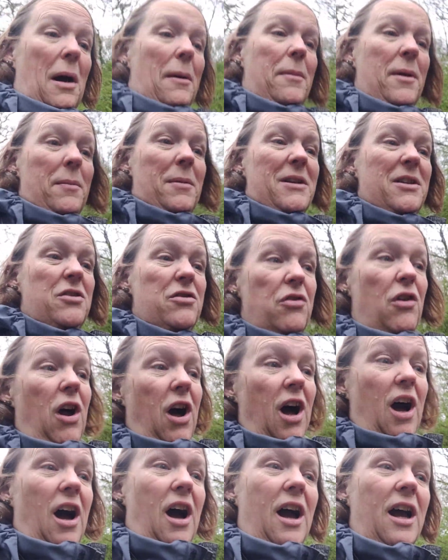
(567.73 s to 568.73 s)
Be a bit
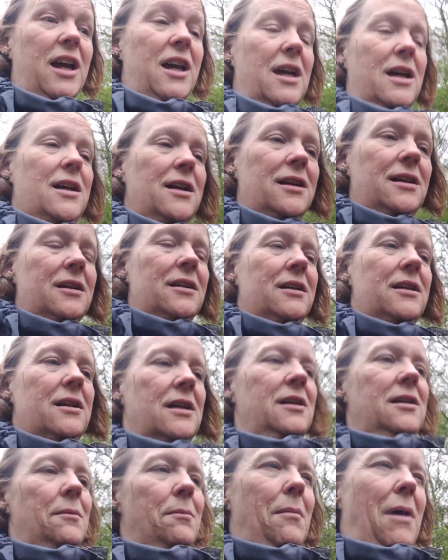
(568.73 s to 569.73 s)
dry,
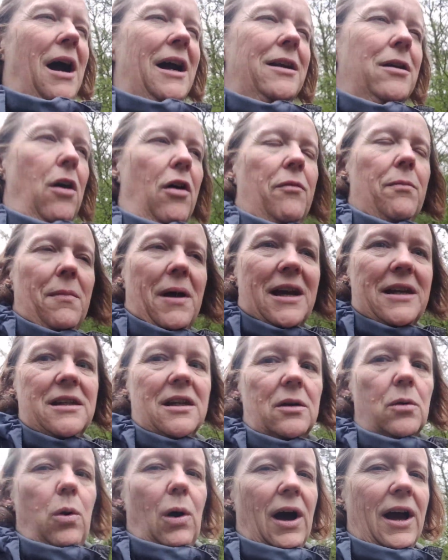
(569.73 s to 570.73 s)
might not have made
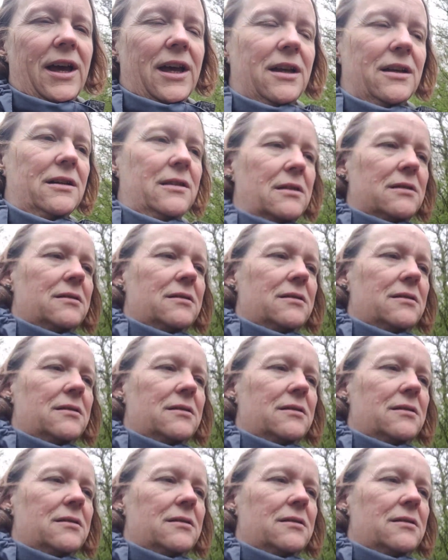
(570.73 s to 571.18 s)
it quite